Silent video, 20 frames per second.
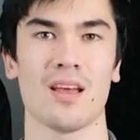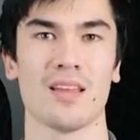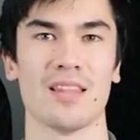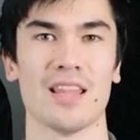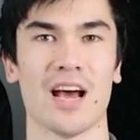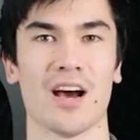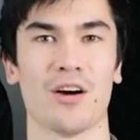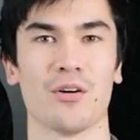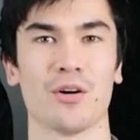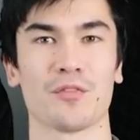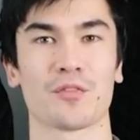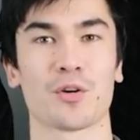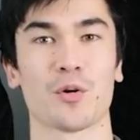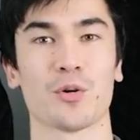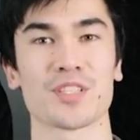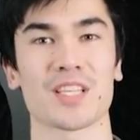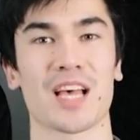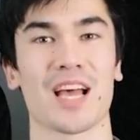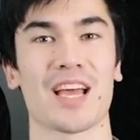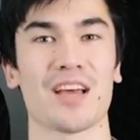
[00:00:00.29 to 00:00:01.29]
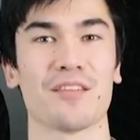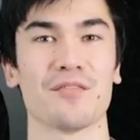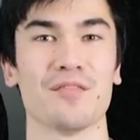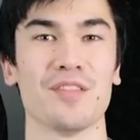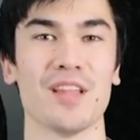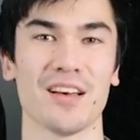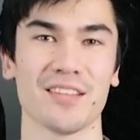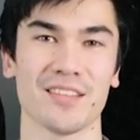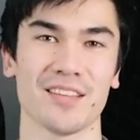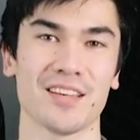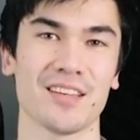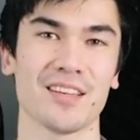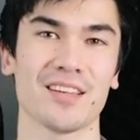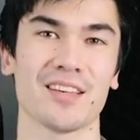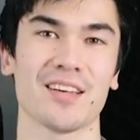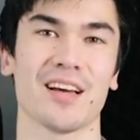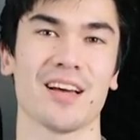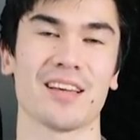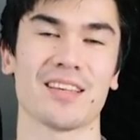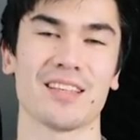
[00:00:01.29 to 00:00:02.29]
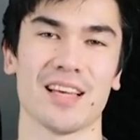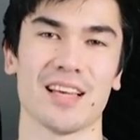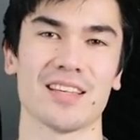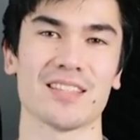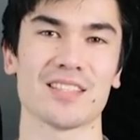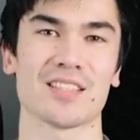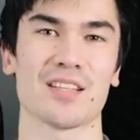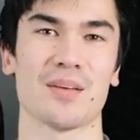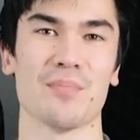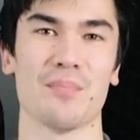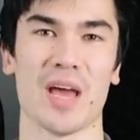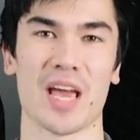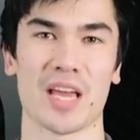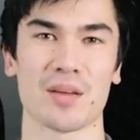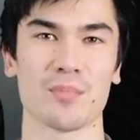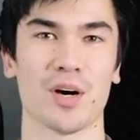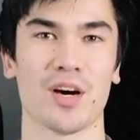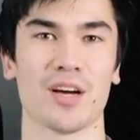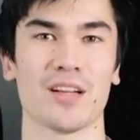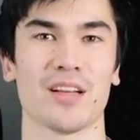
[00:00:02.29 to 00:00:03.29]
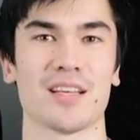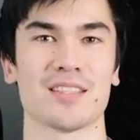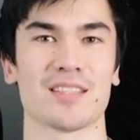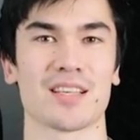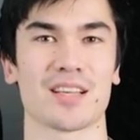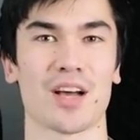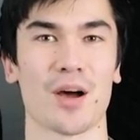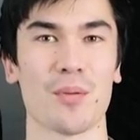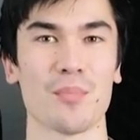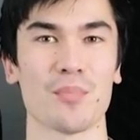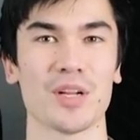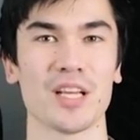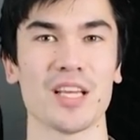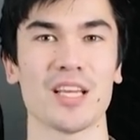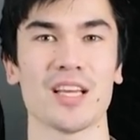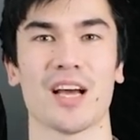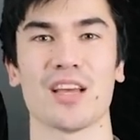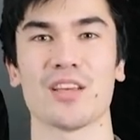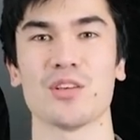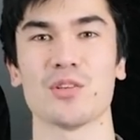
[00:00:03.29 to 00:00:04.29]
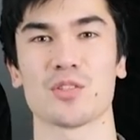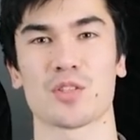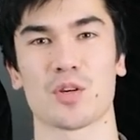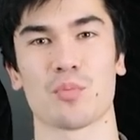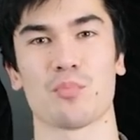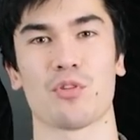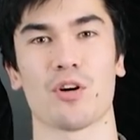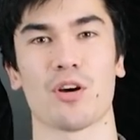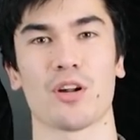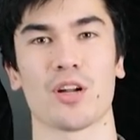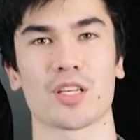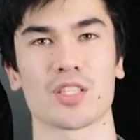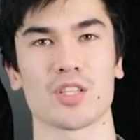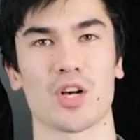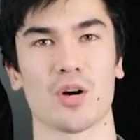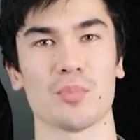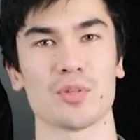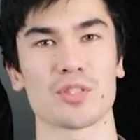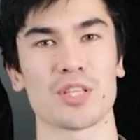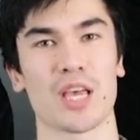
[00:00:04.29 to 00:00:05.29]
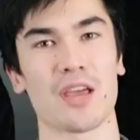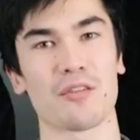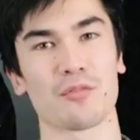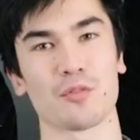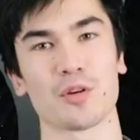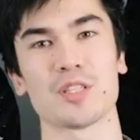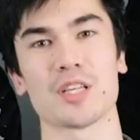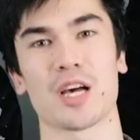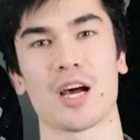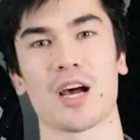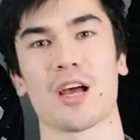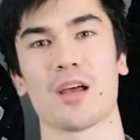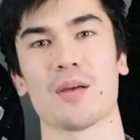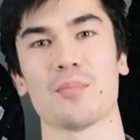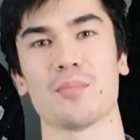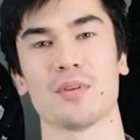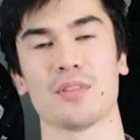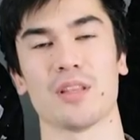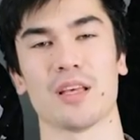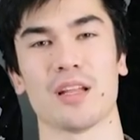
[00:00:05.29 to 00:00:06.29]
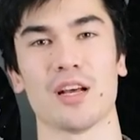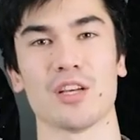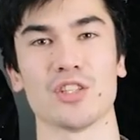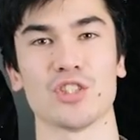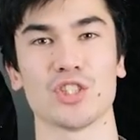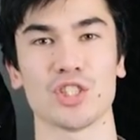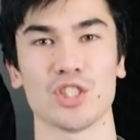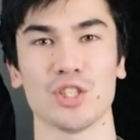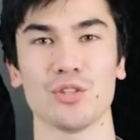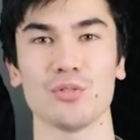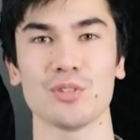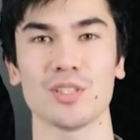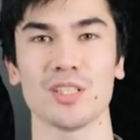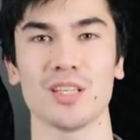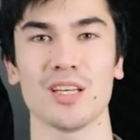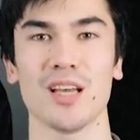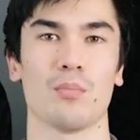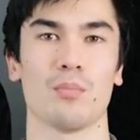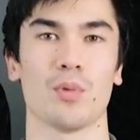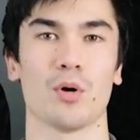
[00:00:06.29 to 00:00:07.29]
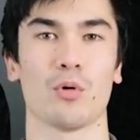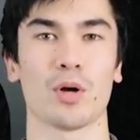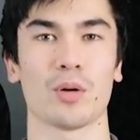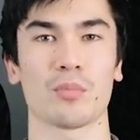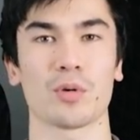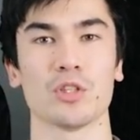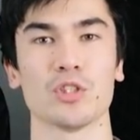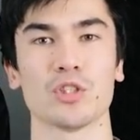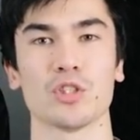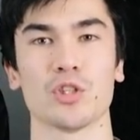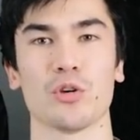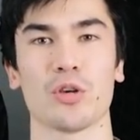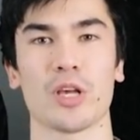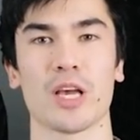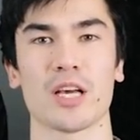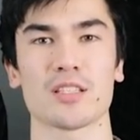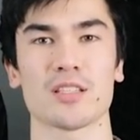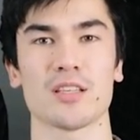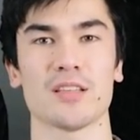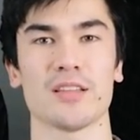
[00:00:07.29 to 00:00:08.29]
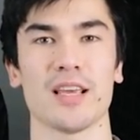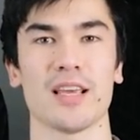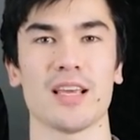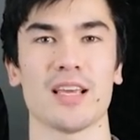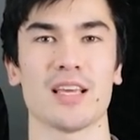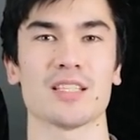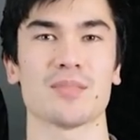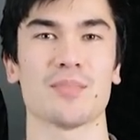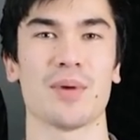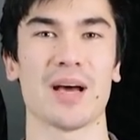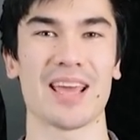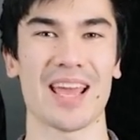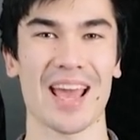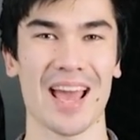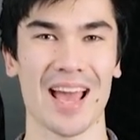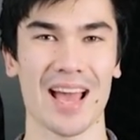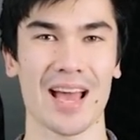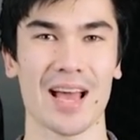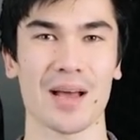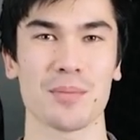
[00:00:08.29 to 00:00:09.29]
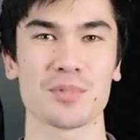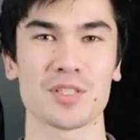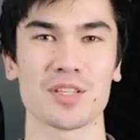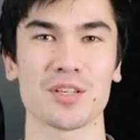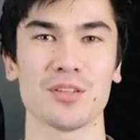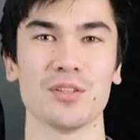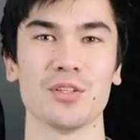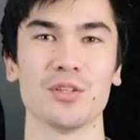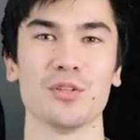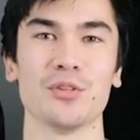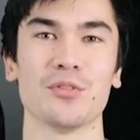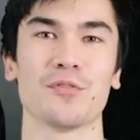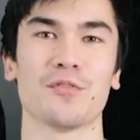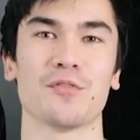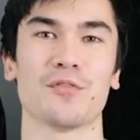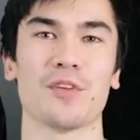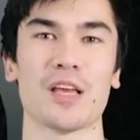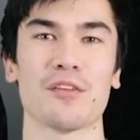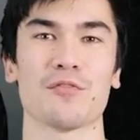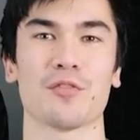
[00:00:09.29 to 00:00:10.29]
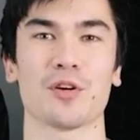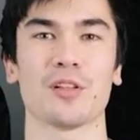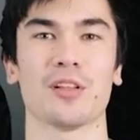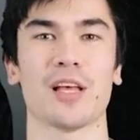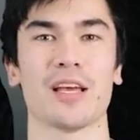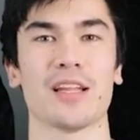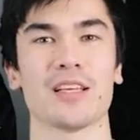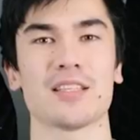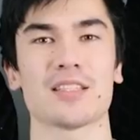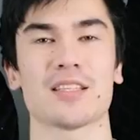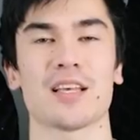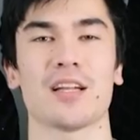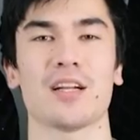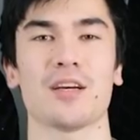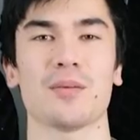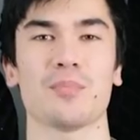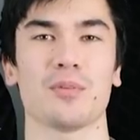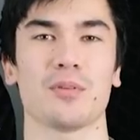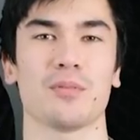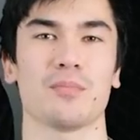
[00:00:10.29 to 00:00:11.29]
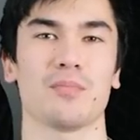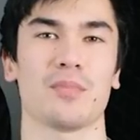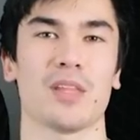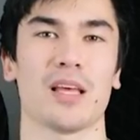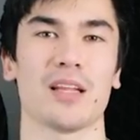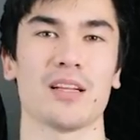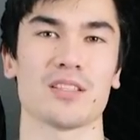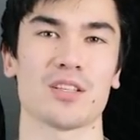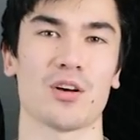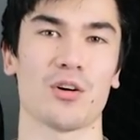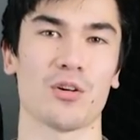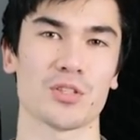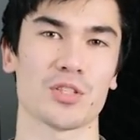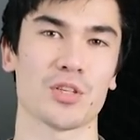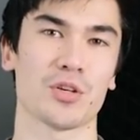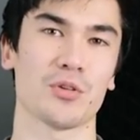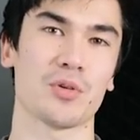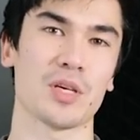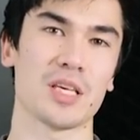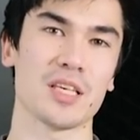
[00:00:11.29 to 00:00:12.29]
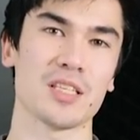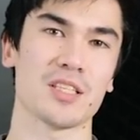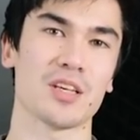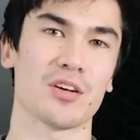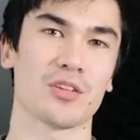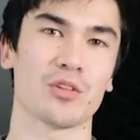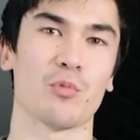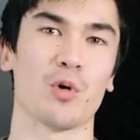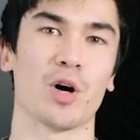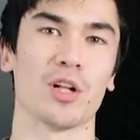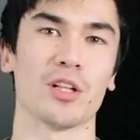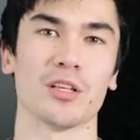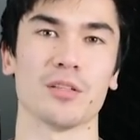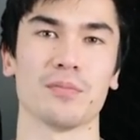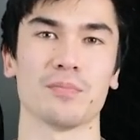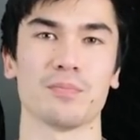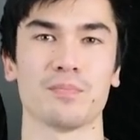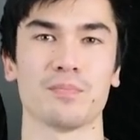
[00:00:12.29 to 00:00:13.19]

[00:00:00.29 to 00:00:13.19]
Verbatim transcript: Now, of course, I have nothing against MagMod as a company. I use their products almost every time that I shoot. But what I'm gonna show you guys today is my absolute favorite lighting setup that is also easy on the wallet.